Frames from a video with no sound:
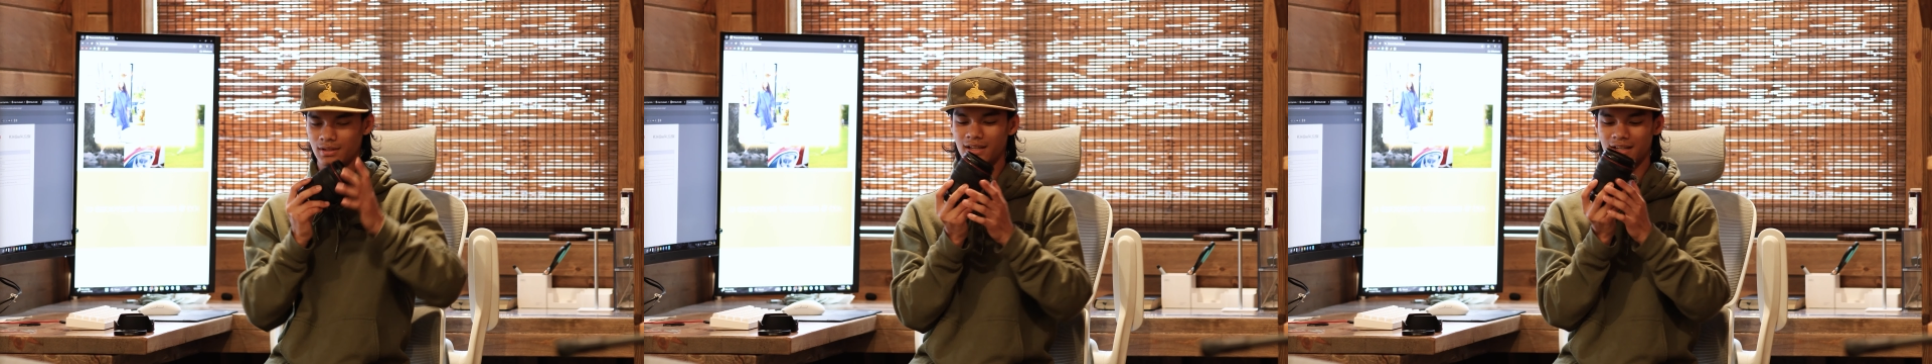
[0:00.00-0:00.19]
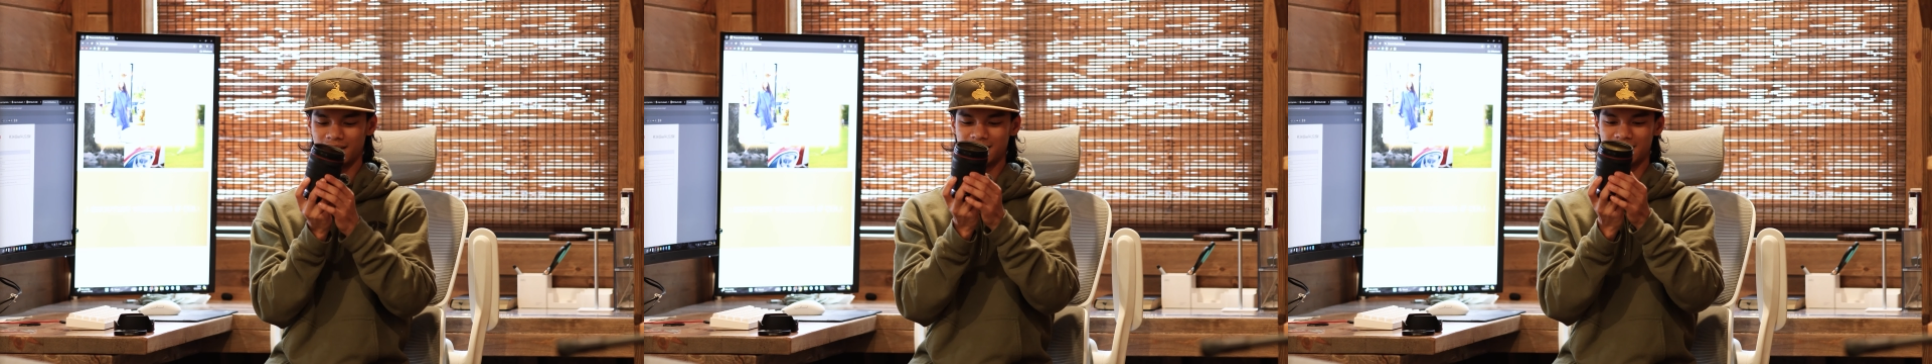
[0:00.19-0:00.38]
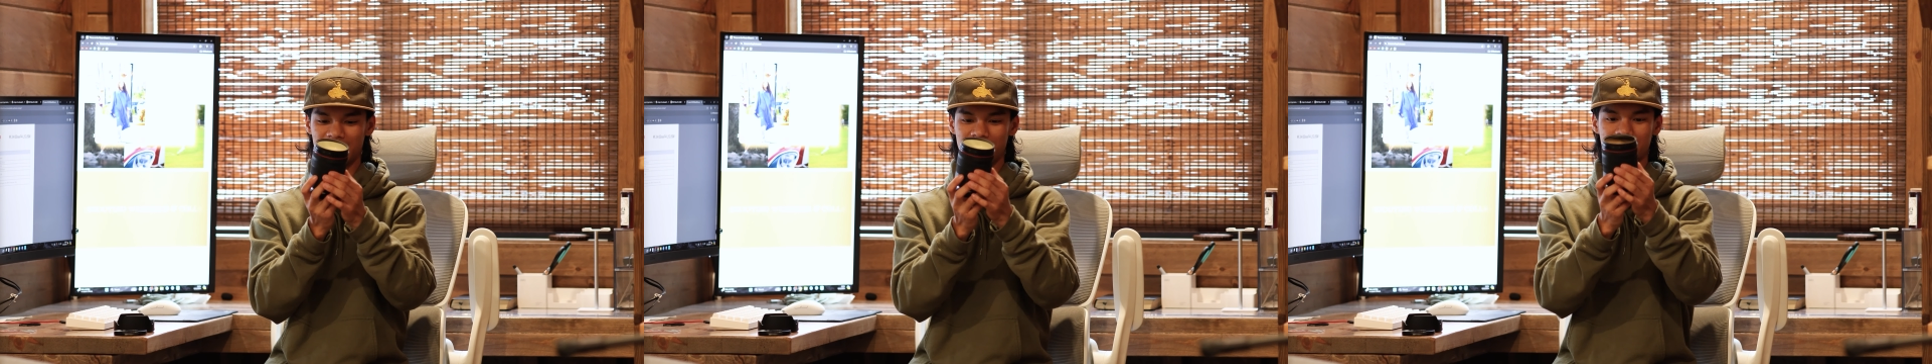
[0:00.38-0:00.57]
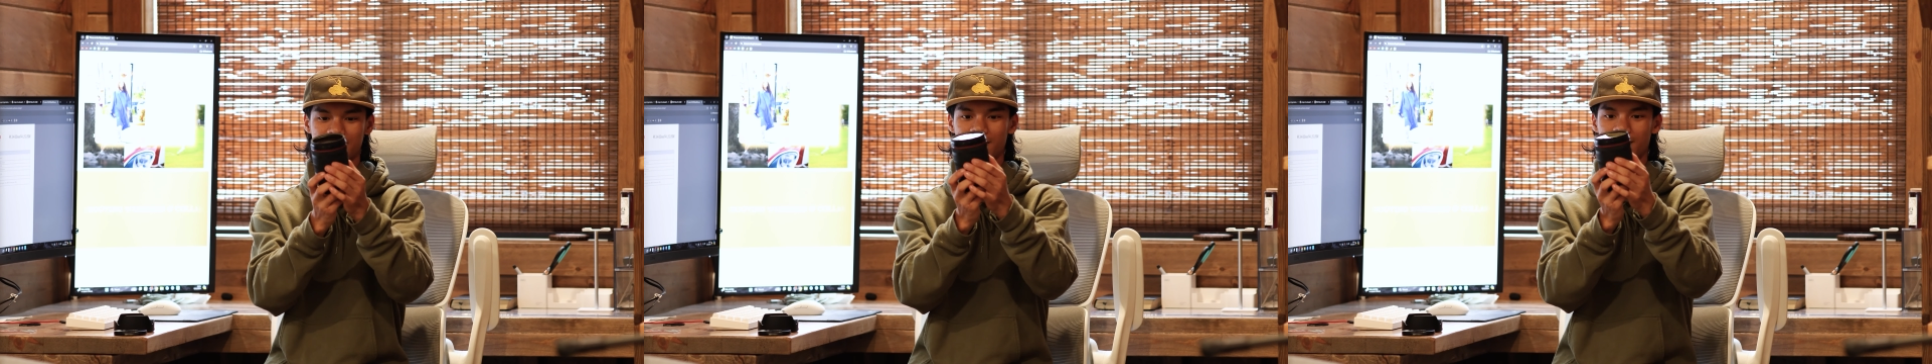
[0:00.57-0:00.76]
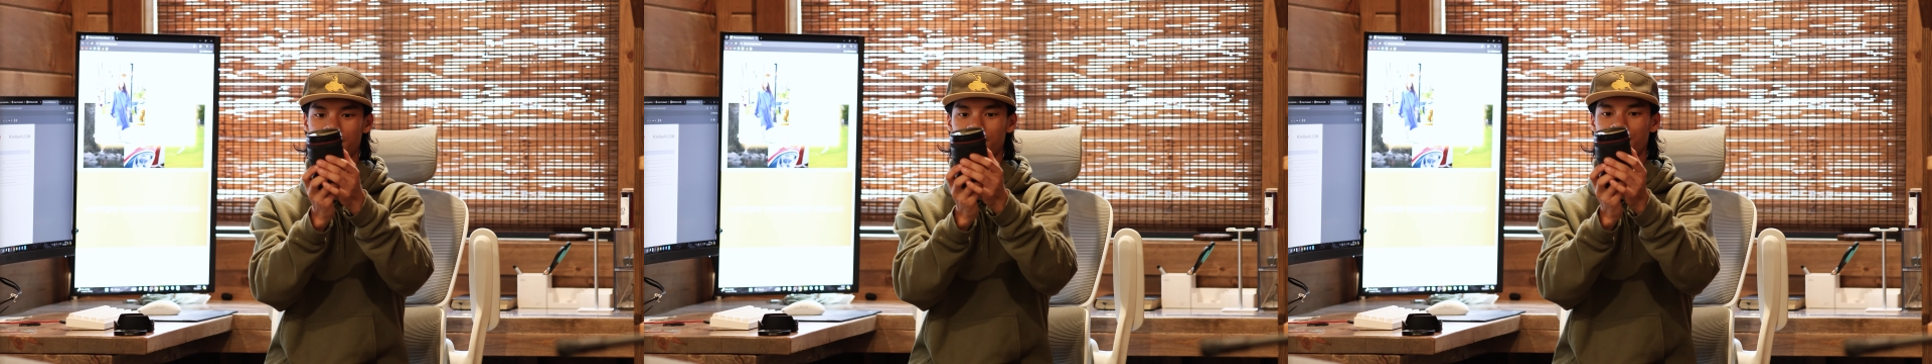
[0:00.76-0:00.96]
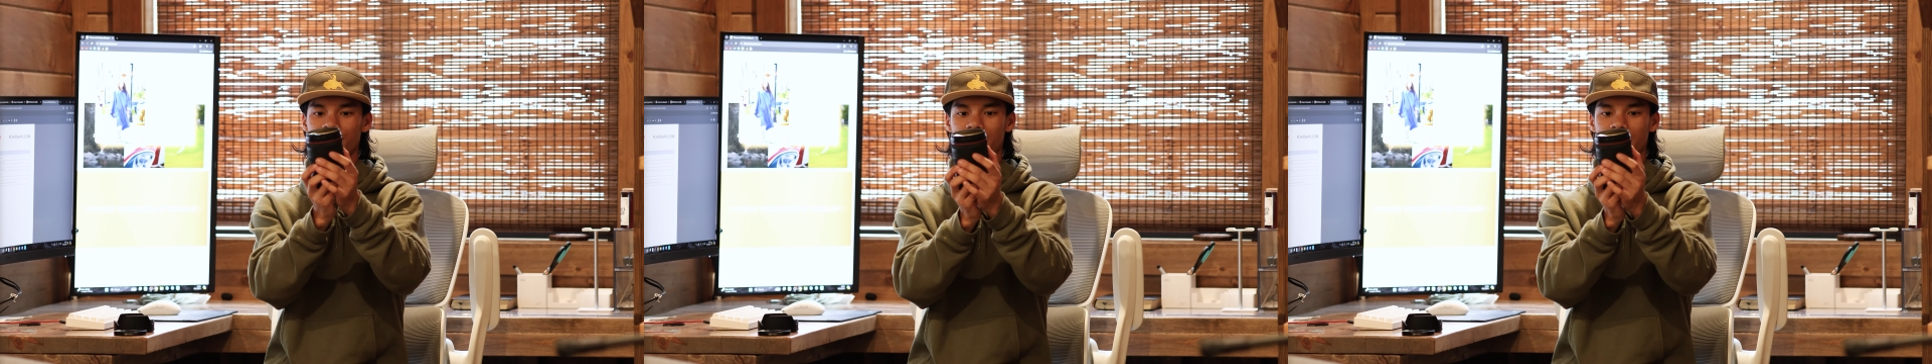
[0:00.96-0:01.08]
It sounds good.